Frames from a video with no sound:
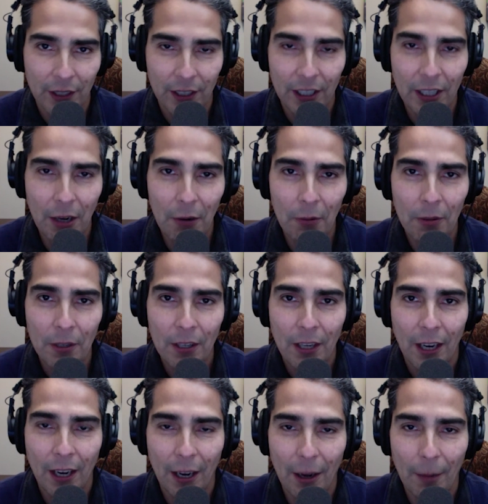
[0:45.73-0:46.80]
You know,
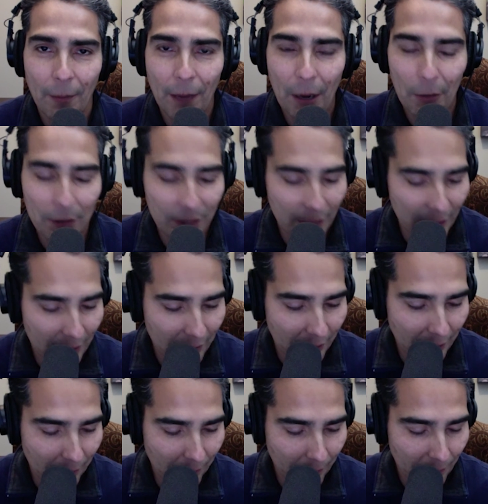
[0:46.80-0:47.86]
I was on
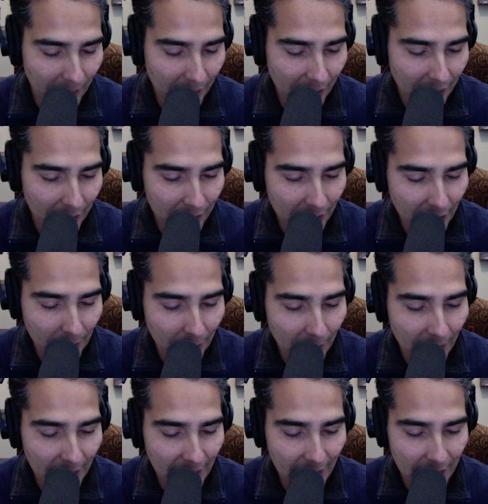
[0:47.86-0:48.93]
a
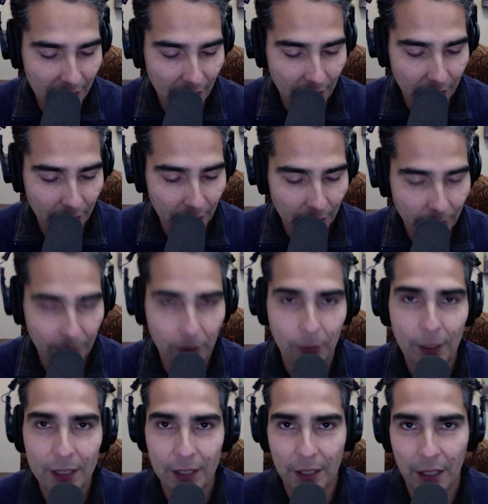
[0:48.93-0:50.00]
podcast interview a few
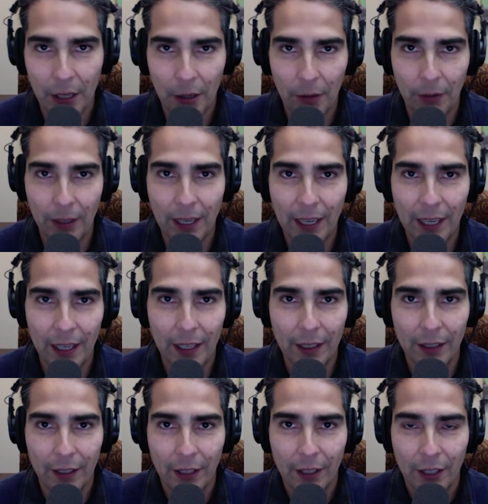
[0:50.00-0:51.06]
weeks ago, and
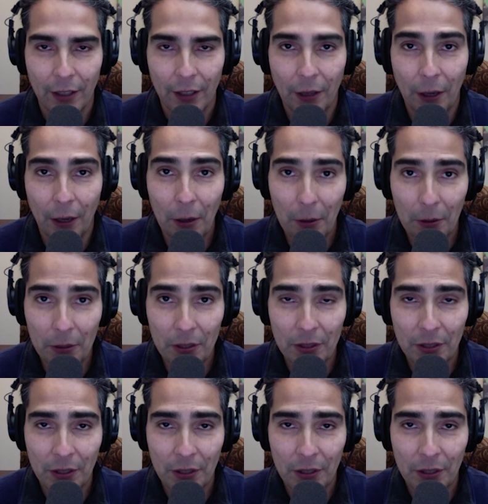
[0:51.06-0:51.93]
the host